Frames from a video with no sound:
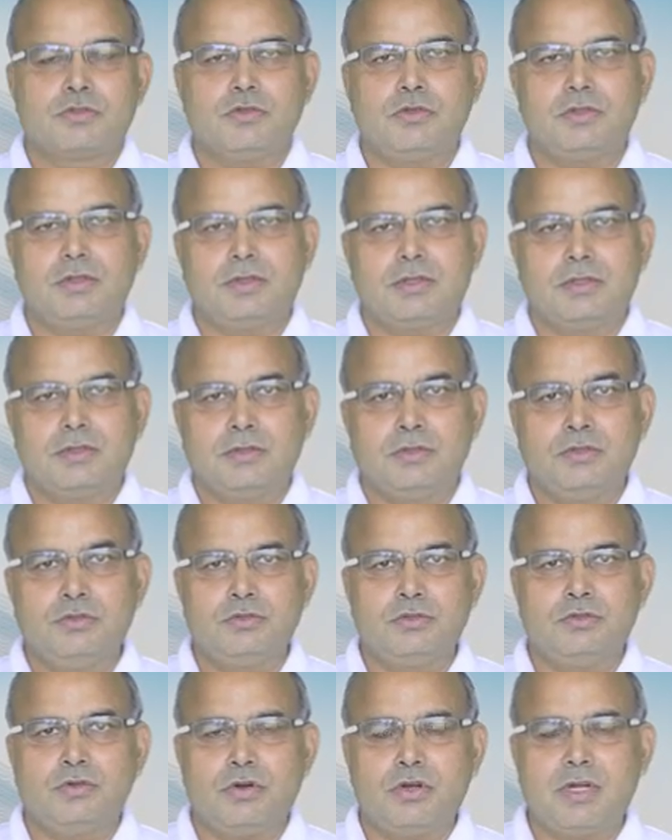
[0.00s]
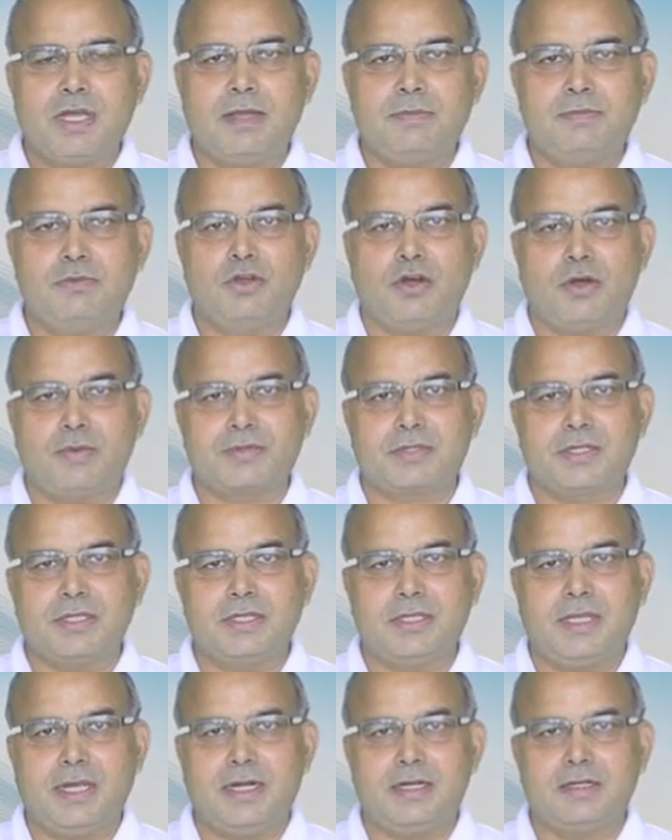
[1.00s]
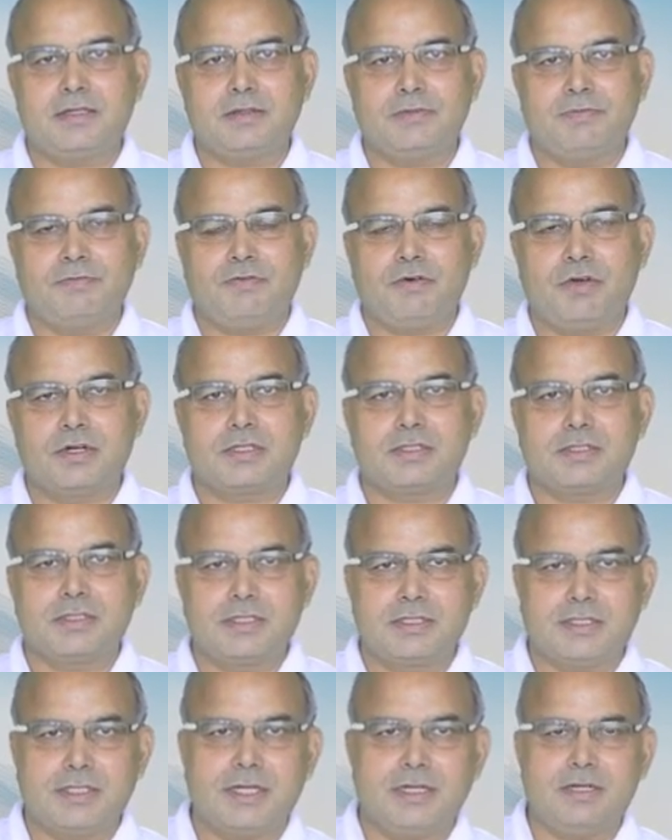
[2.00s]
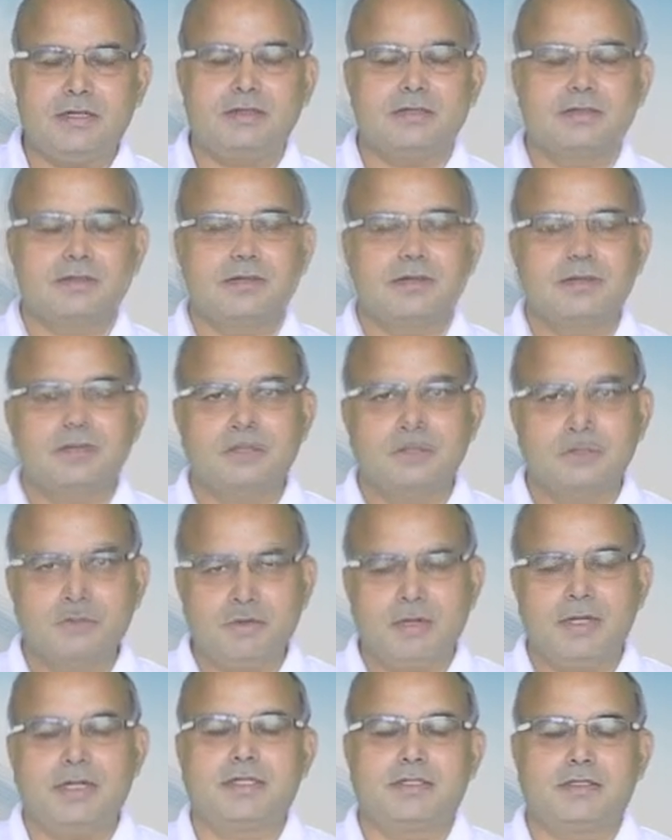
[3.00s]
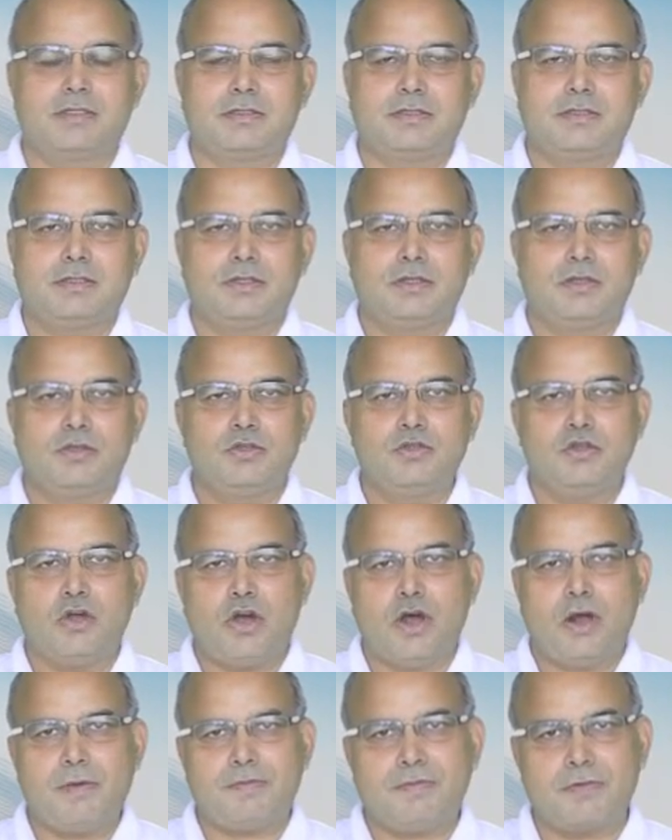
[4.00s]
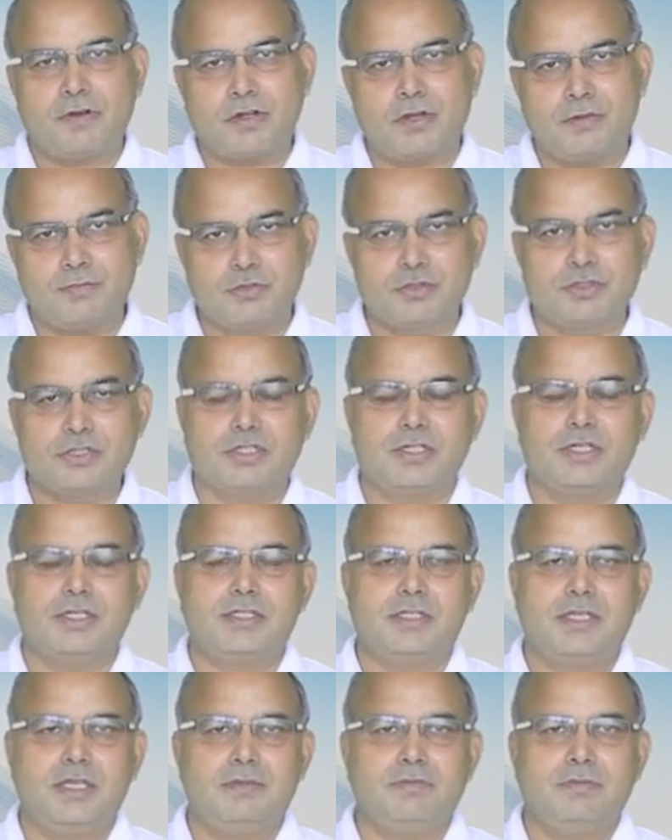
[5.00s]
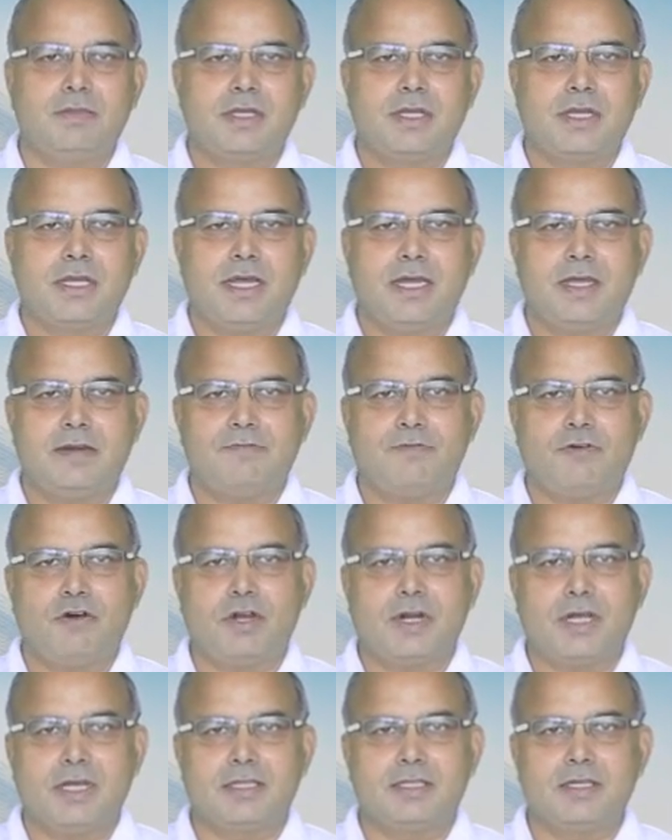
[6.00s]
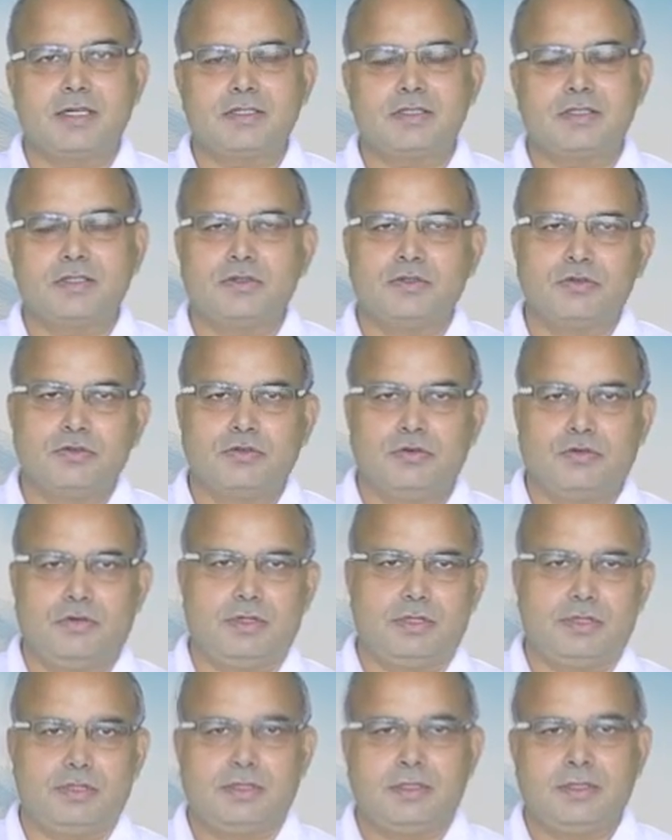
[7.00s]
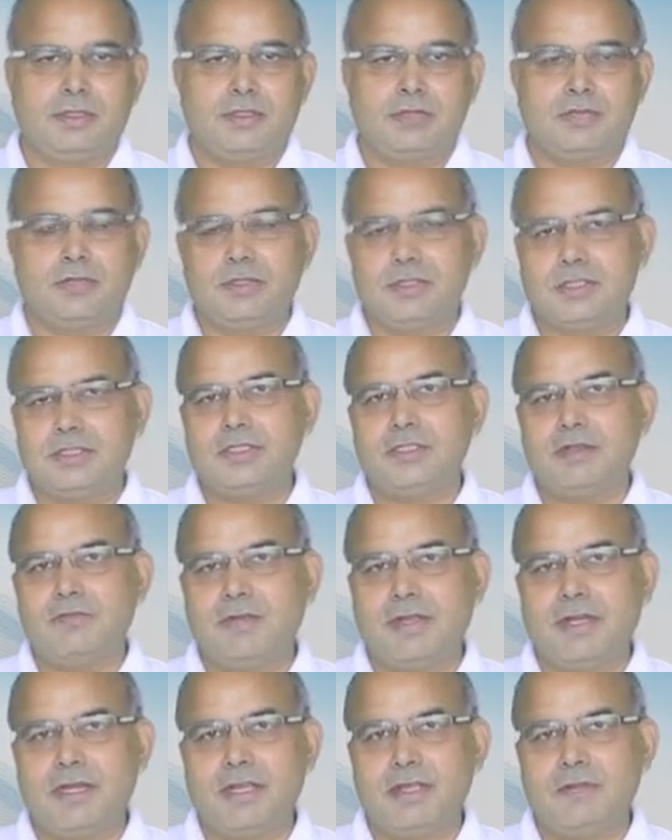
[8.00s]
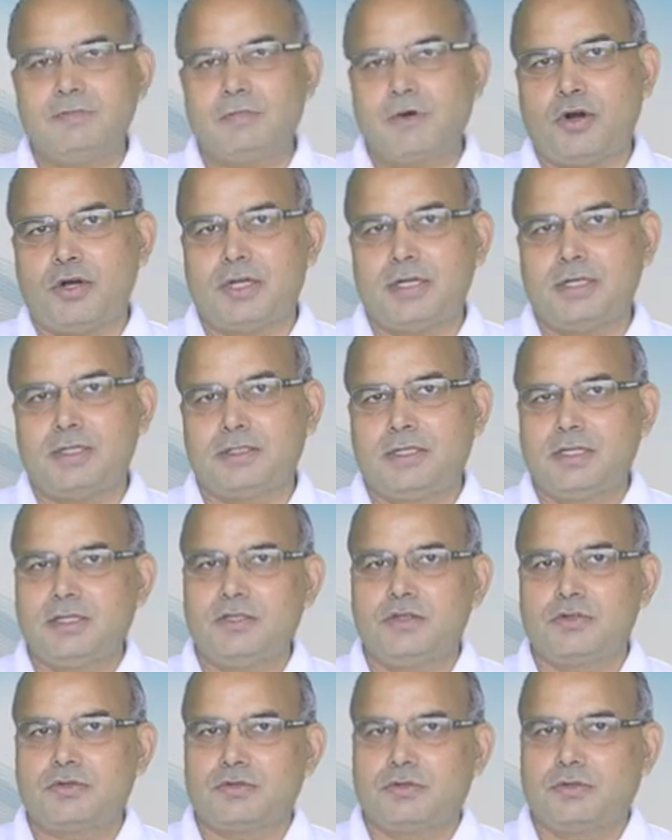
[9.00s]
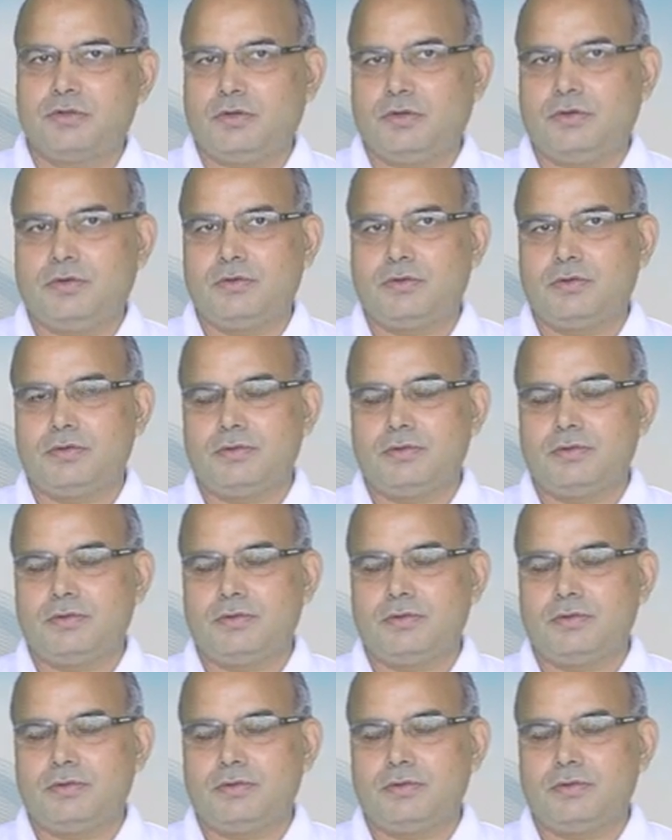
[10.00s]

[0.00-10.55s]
So you don't have the option that for certain units you opt for composition scheme and for others you don't. So this is a very important thing you should know.